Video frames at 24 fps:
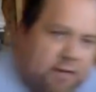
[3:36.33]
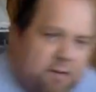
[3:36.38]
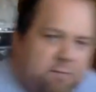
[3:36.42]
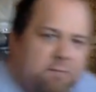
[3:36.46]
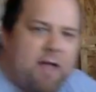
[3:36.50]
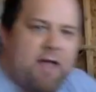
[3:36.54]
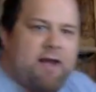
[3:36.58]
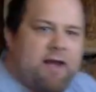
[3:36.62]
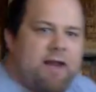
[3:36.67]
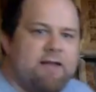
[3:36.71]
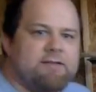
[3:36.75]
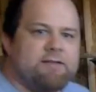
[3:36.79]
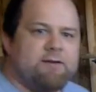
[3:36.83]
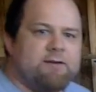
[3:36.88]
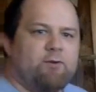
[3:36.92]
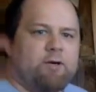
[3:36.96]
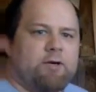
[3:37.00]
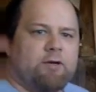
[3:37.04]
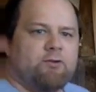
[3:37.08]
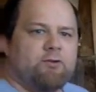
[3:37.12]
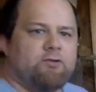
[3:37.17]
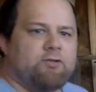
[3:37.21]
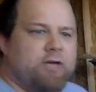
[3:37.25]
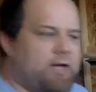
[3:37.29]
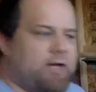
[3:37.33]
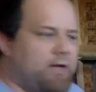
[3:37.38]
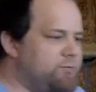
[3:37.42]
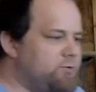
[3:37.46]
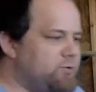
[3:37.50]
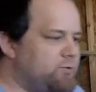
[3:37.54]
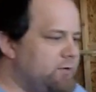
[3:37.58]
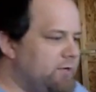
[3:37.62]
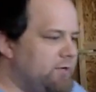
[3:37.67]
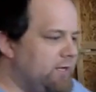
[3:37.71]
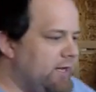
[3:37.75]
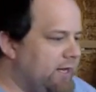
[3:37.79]
Matt has a real job,
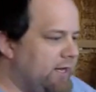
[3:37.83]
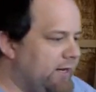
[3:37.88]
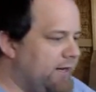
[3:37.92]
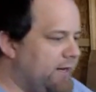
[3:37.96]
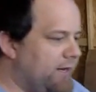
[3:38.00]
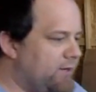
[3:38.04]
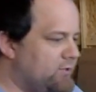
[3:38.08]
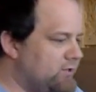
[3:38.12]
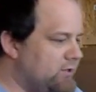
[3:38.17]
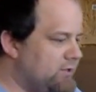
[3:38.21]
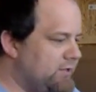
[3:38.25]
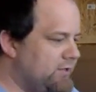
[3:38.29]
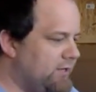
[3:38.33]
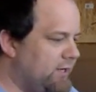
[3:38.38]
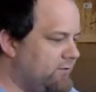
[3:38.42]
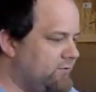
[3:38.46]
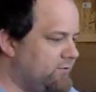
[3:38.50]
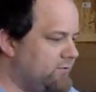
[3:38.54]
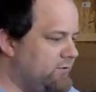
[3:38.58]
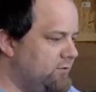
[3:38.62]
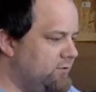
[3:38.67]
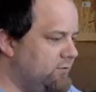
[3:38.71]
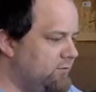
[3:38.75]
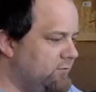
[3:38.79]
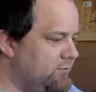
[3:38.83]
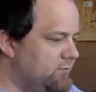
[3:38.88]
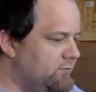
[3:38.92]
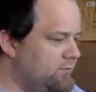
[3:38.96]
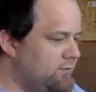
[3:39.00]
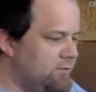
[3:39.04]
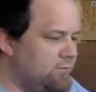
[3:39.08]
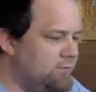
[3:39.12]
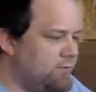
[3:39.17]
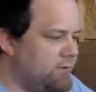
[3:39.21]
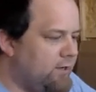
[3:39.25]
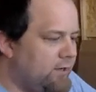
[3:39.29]
so he can't catch us out too
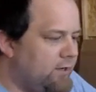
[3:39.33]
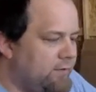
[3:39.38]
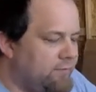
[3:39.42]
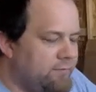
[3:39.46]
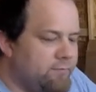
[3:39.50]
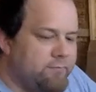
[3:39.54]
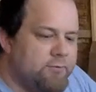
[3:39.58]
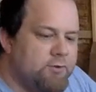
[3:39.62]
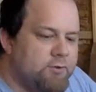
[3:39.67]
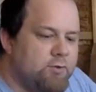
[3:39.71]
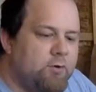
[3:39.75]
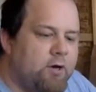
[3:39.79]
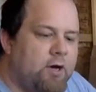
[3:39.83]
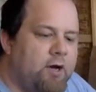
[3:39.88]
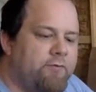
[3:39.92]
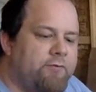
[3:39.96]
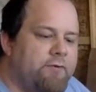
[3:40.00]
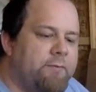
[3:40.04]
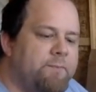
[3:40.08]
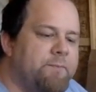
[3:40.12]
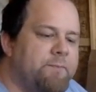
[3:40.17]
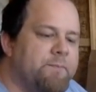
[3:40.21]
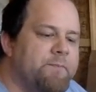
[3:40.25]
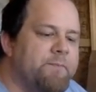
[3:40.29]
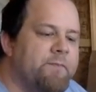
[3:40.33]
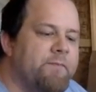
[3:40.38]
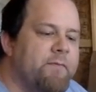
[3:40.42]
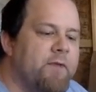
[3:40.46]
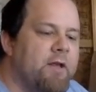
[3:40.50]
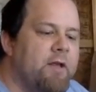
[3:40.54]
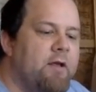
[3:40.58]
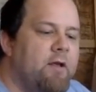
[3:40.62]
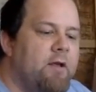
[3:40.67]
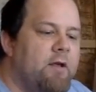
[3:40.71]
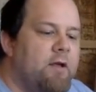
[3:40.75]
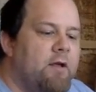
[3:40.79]
often.
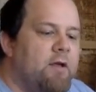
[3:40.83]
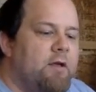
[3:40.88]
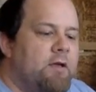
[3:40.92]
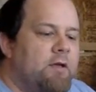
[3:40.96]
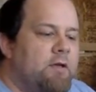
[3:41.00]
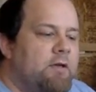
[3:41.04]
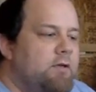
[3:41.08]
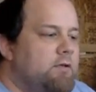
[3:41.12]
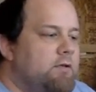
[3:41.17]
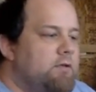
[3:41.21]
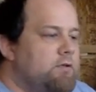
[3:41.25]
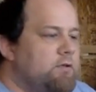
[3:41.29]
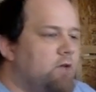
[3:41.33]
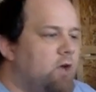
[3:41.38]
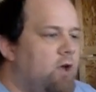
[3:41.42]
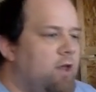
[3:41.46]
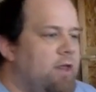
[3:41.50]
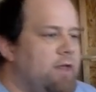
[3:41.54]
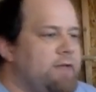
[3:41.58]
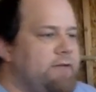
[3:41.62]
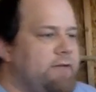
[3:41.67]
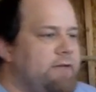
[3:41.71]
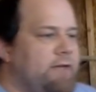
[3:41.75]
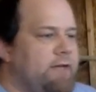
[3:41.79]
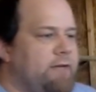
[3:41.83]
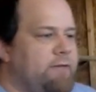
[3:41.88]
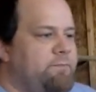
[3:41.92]
So all I did,